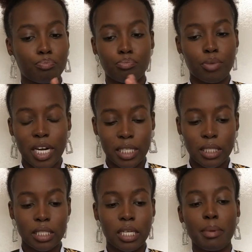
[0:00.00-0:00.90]

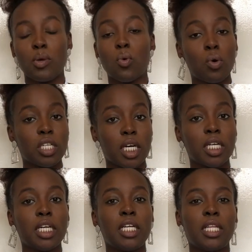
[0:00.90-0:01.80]
brands, let me order,
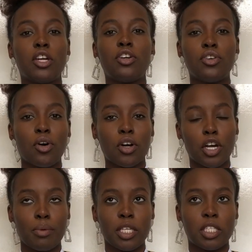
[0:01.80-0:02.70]
then you're not
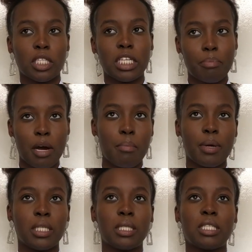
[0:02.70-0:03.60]
going to slip up.
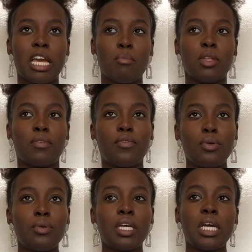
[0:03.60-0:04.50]
It's the same with food.